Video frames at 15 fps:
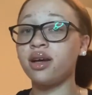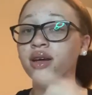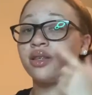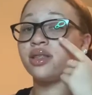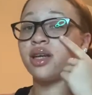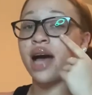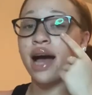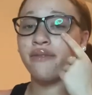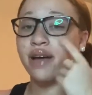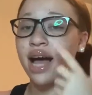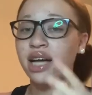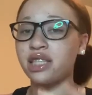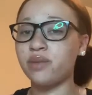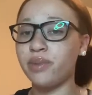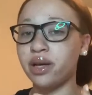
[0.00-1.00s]
So I've got
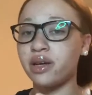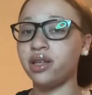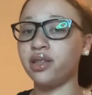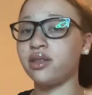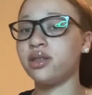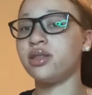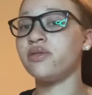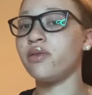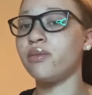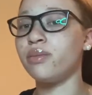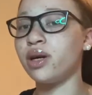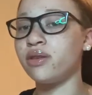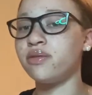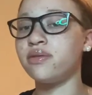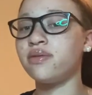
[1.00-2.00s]
experiences from
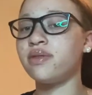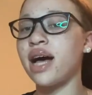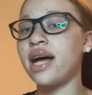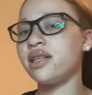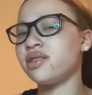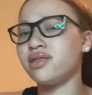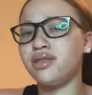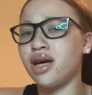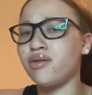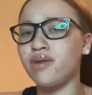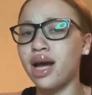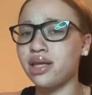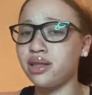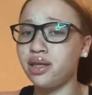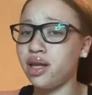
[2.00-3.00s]
both. I just don't
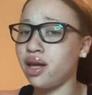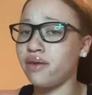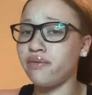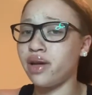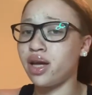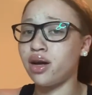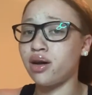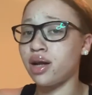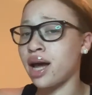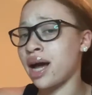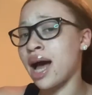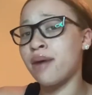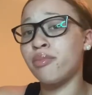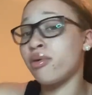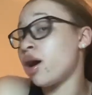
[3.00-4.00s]
like DMV at all. Like
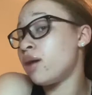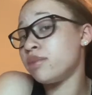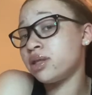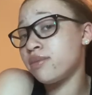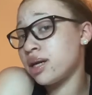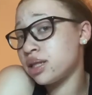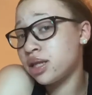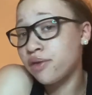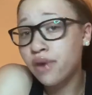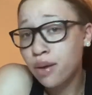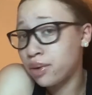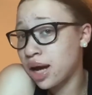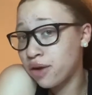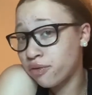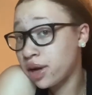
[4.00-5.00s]
I promised myself I would
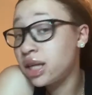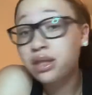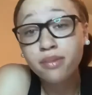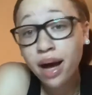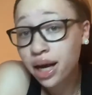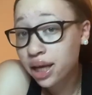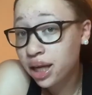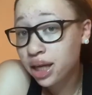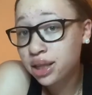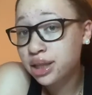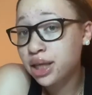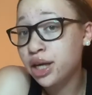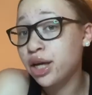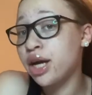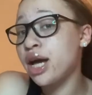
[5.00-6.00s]
not raise my kids
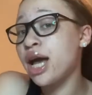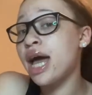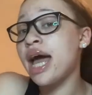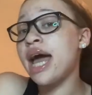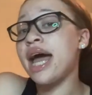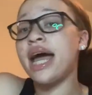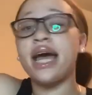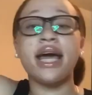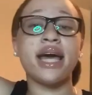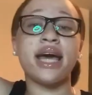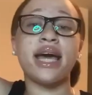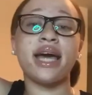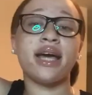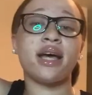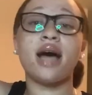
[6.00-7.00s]
here
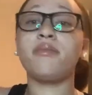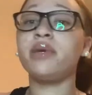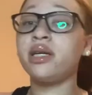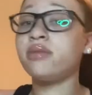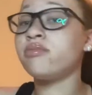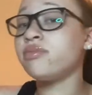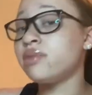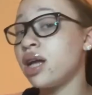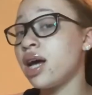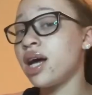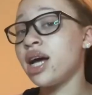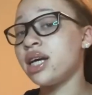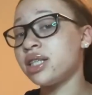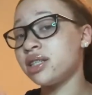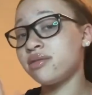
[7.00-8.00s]
and I mean,
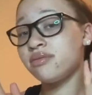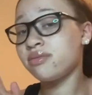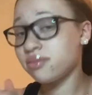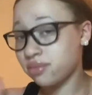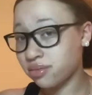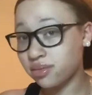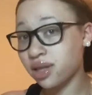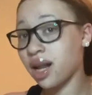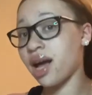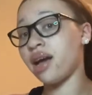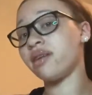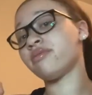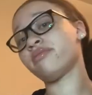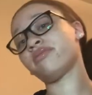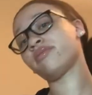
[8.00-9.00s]
like,
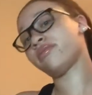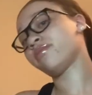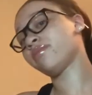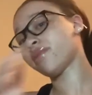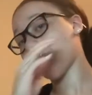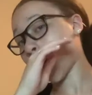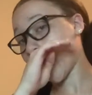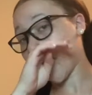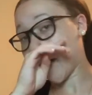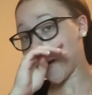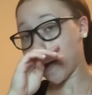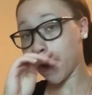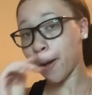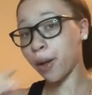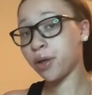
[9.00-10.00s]

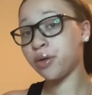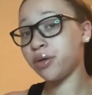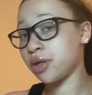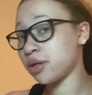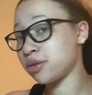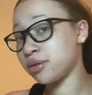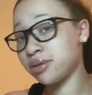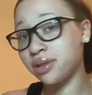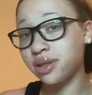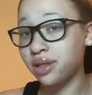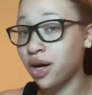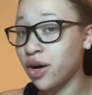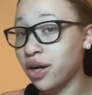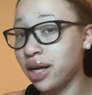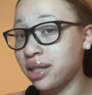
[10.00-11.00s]
kudos and
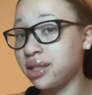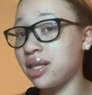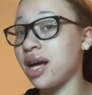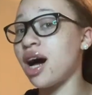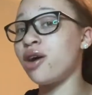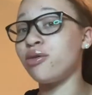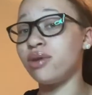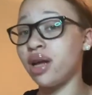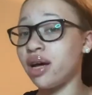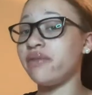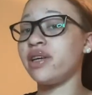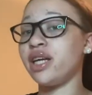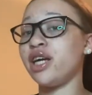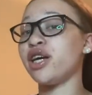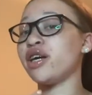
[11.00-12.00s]
all that to y'all who love it
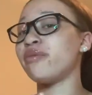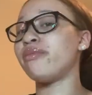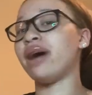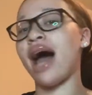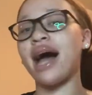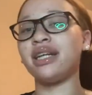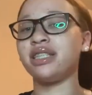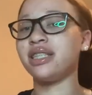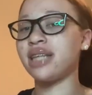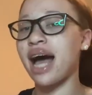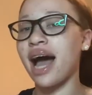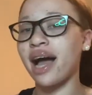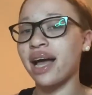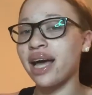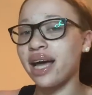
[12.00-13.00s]
here, but I just,
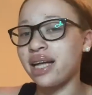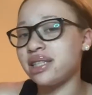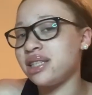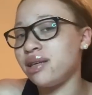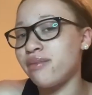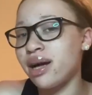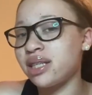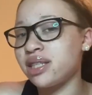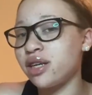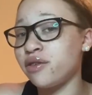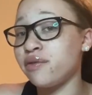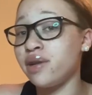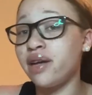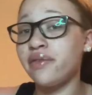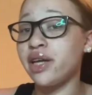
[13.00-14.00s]
I can't see myself
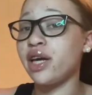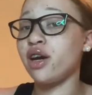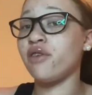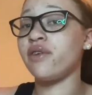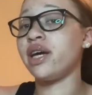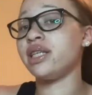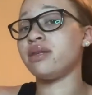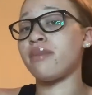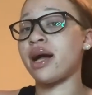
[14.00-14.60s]
living here raising my